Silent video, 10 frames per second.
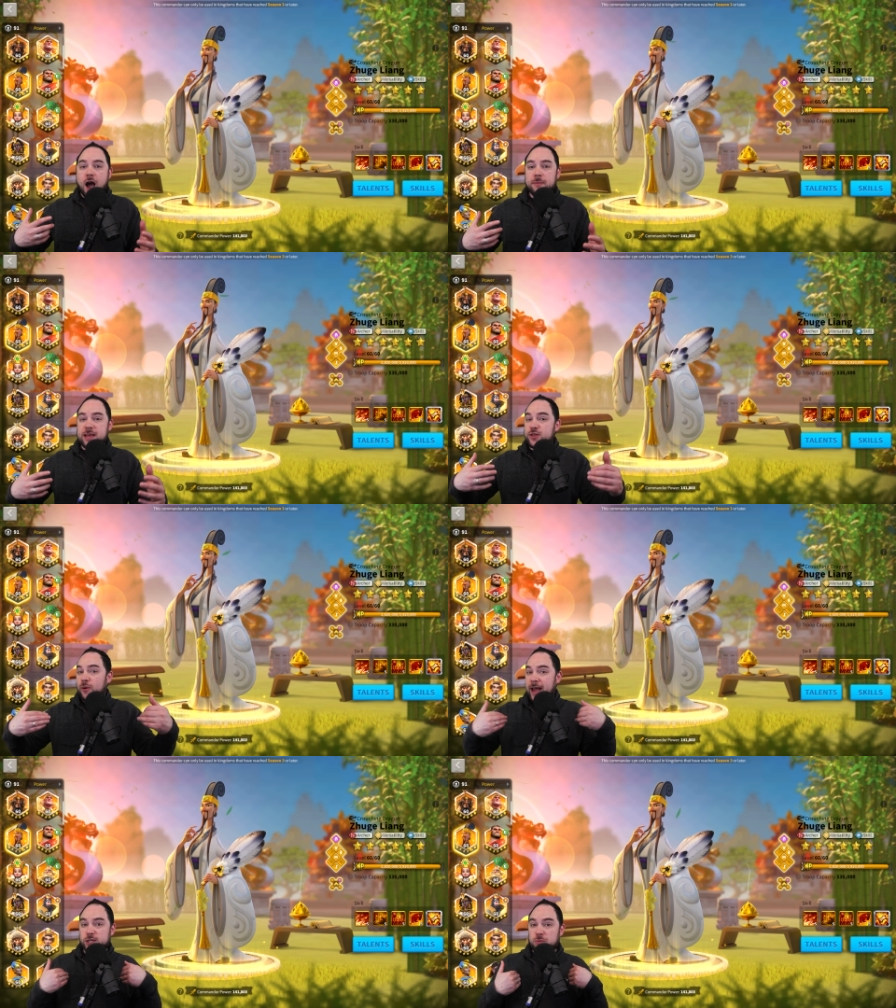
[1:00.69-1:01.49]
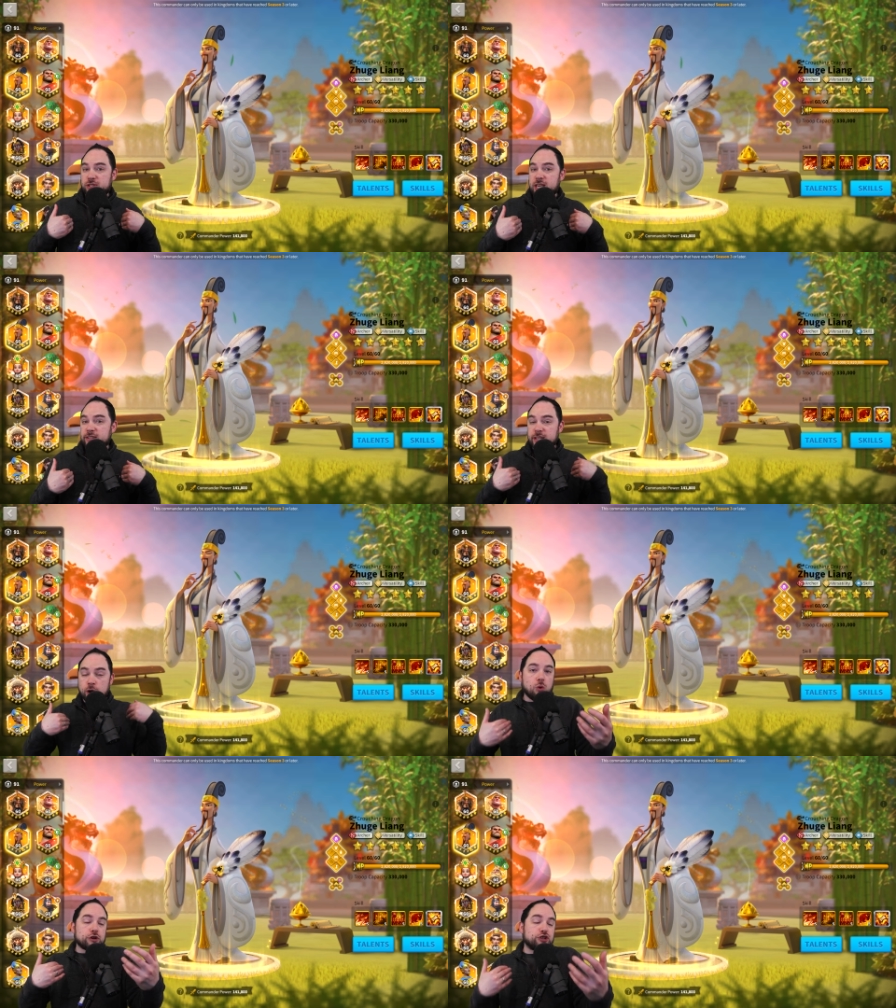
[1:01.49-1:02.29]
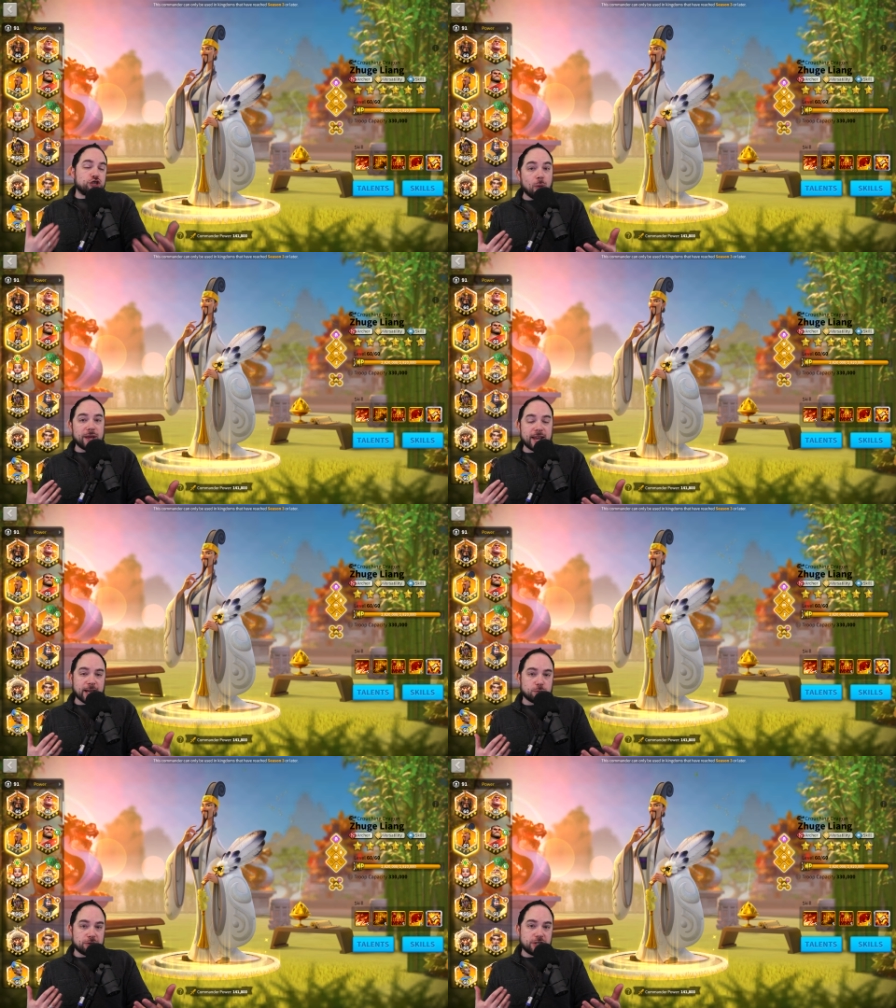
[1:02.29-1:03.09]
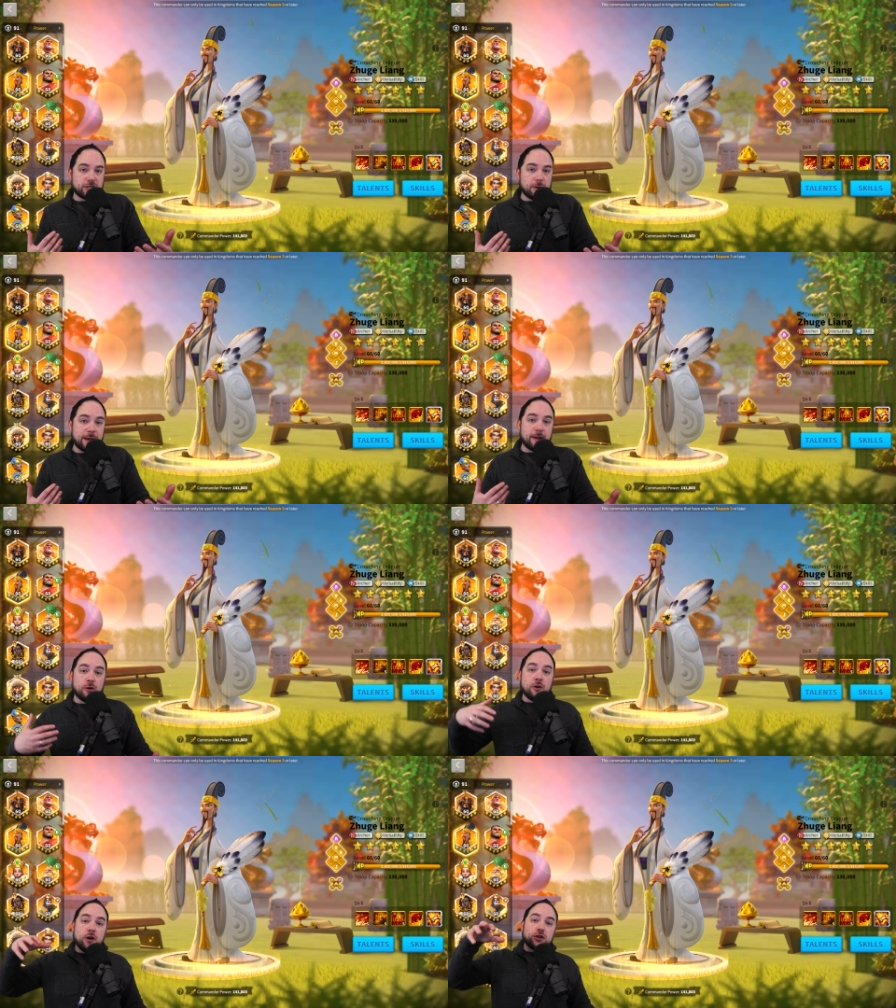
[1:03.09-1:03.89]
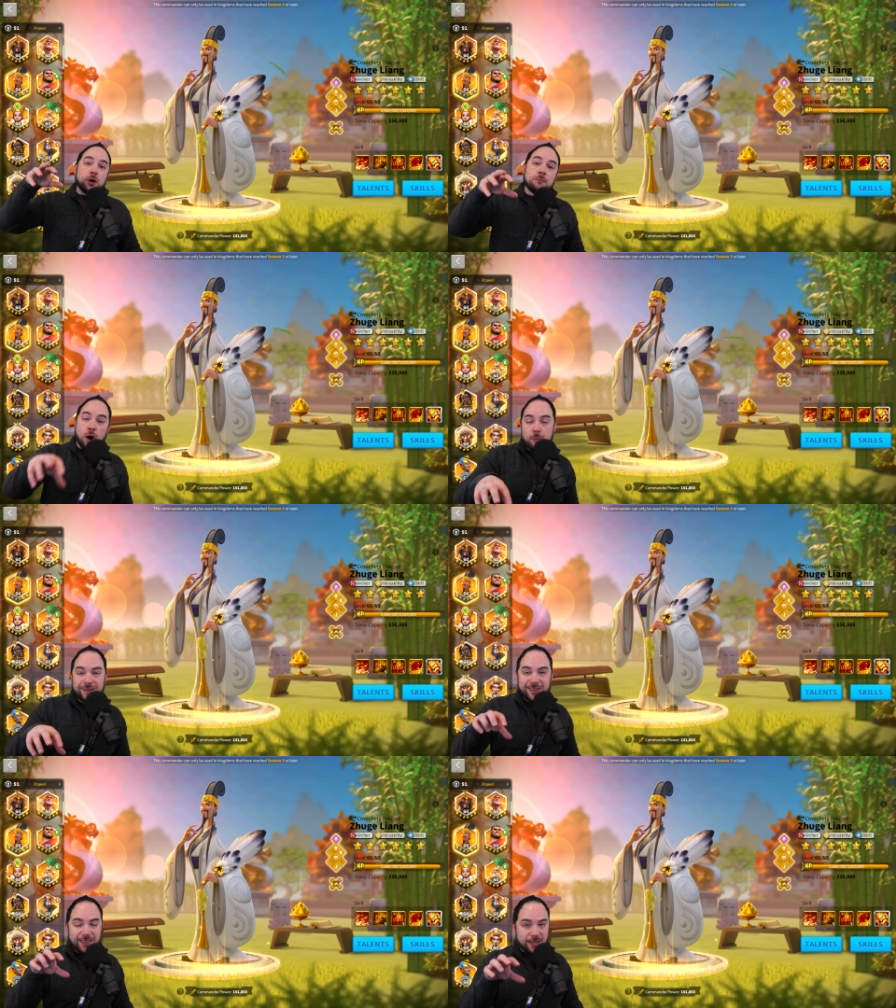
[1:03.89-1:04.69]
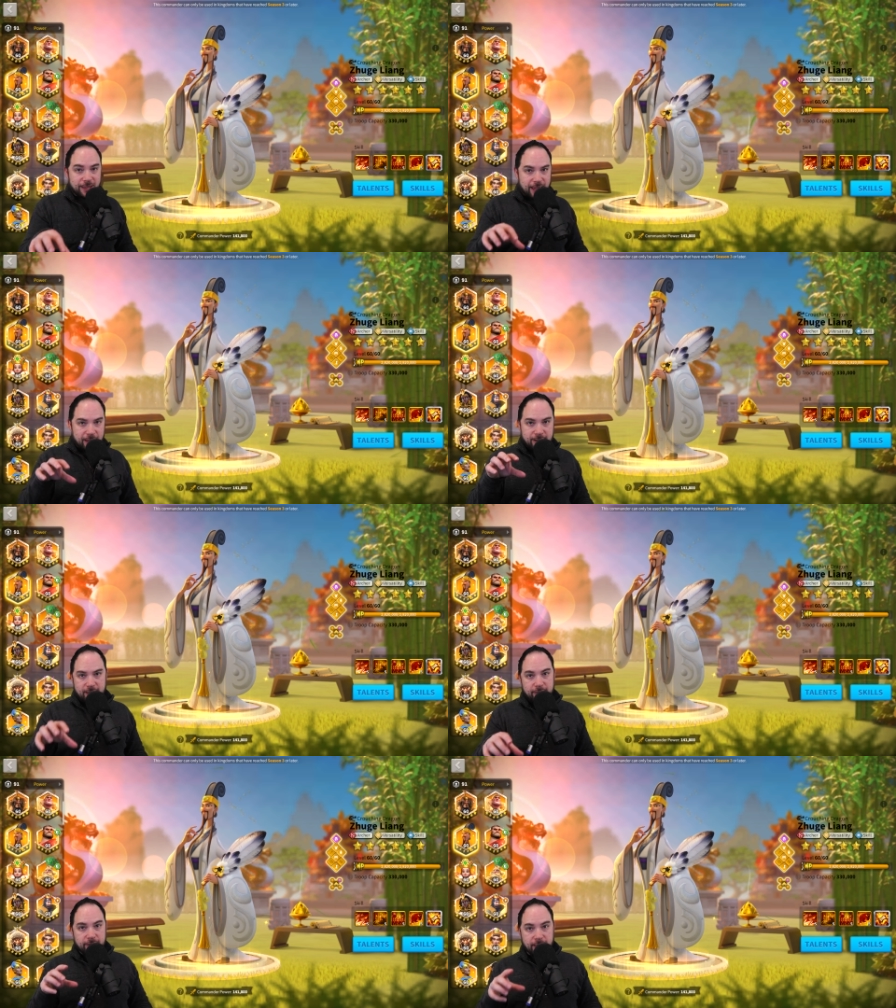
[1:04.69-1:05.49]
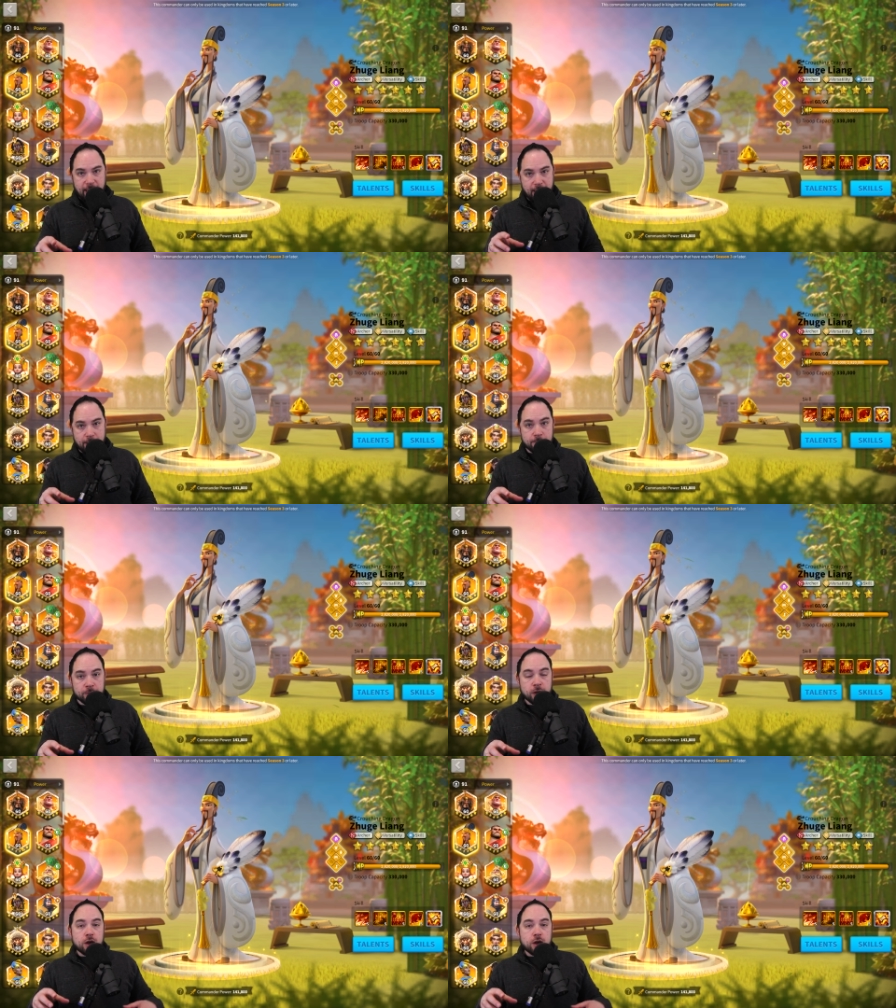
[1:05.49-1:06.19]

I'm either expertising or showing an expertise commander the moment that they land in the game.